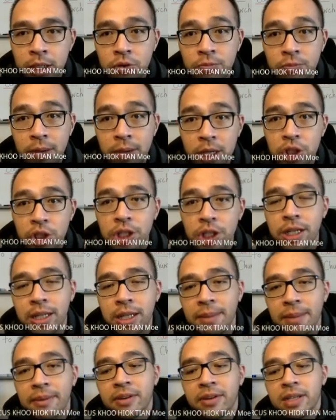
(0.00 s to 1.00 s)
to measure the
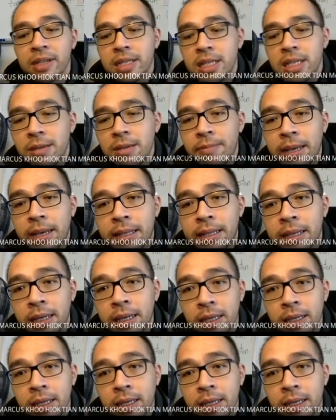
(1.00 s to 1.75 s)
depth of the seabed,